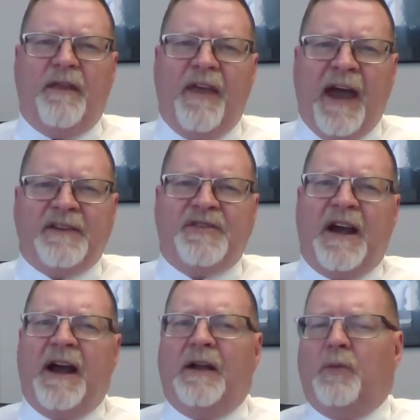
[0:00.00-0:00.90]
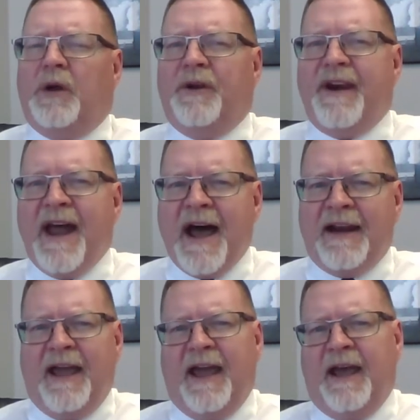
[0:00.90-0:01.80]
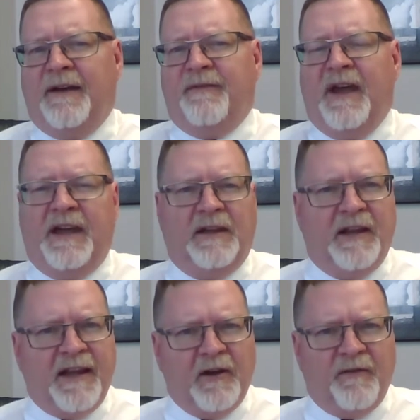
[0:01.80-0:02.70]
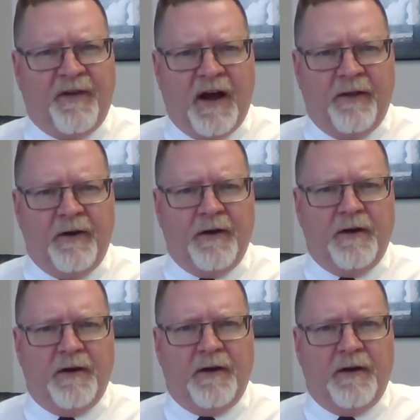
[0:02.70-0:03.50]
that child will not have a legal father